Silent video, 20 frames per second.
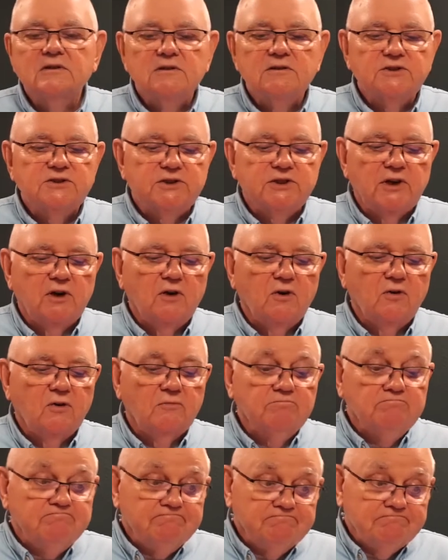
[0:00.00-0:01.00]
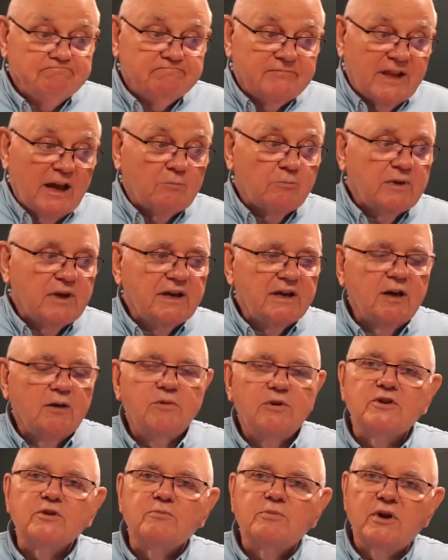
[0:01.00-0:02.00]
So that may come
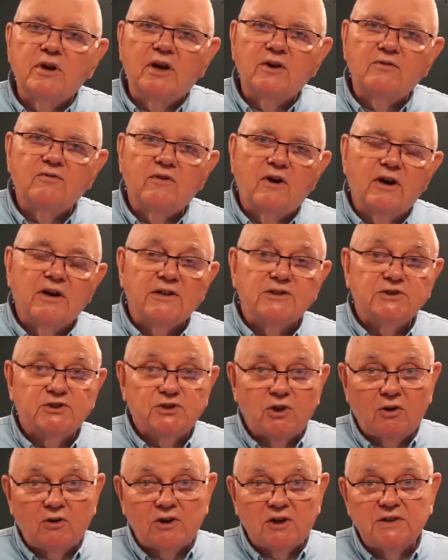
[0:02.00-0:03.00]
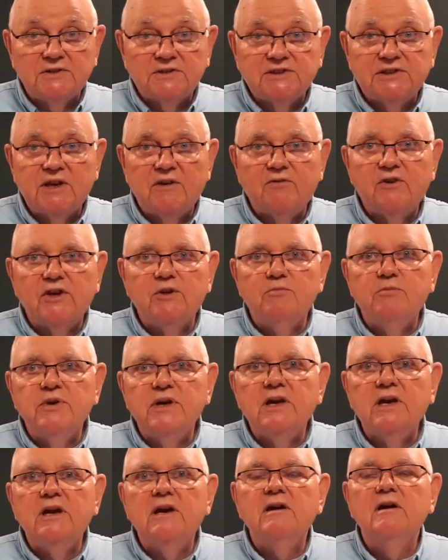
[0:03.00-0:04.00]
into play for you. Certainly
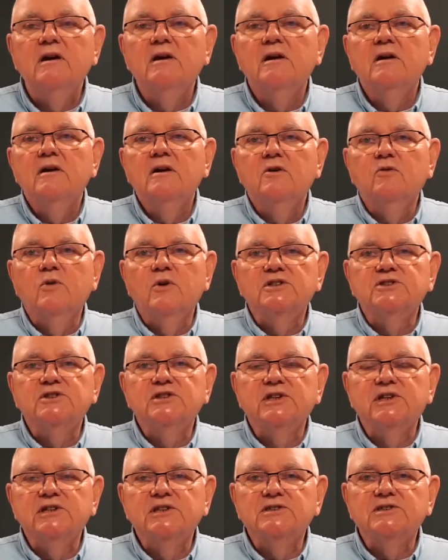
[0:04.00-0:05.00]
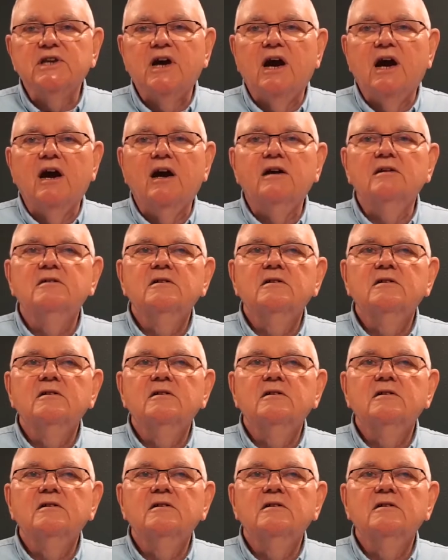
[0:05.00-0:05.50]
70B, which is our